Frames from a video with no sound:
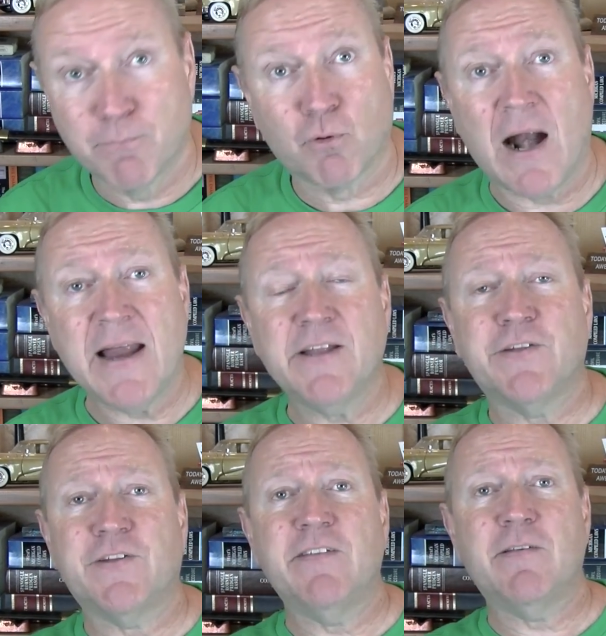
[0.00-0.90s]
Brian
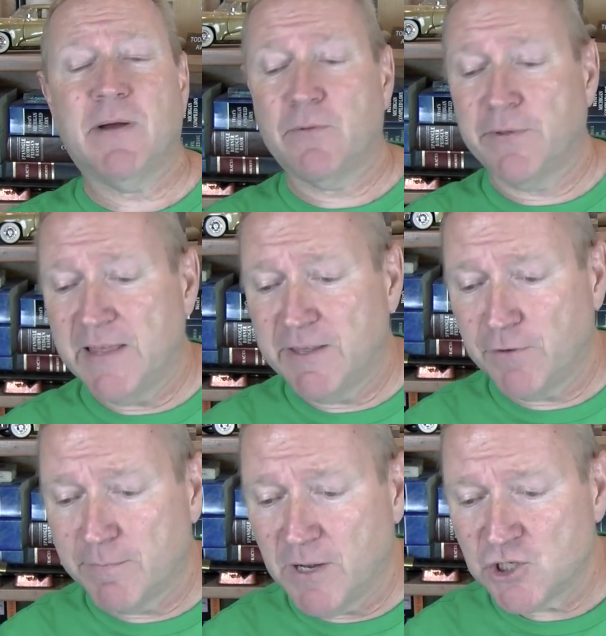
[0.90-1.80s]
sent it, by the way. Thank you
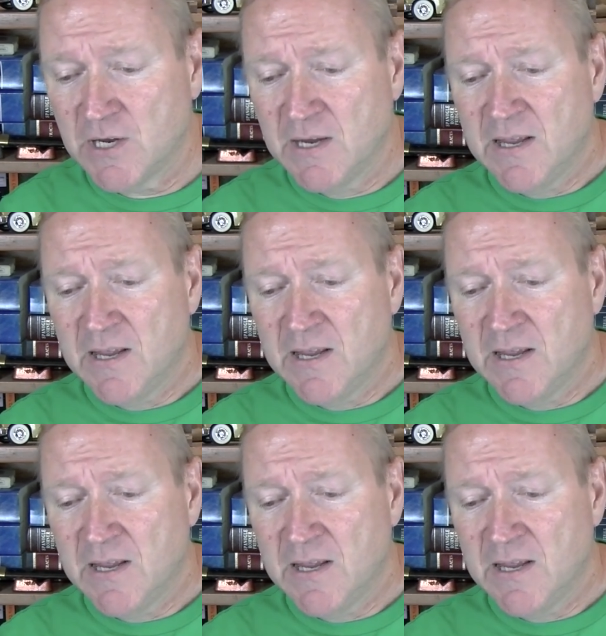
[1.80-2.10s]
very much.